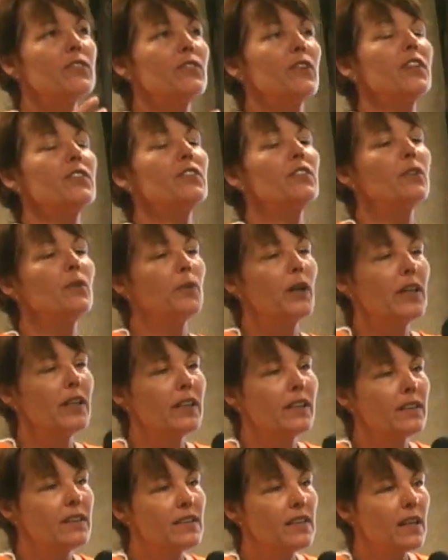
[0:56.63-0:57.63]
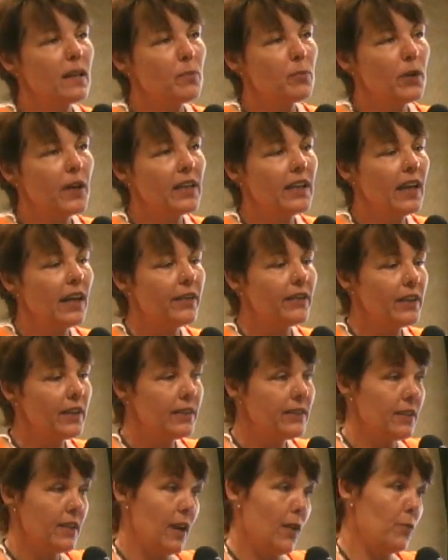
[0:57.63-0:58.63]
structure, the way that it's set up right now,
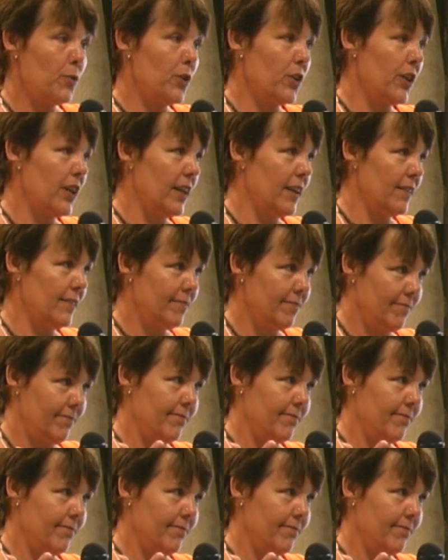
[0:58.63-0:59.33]
is not working,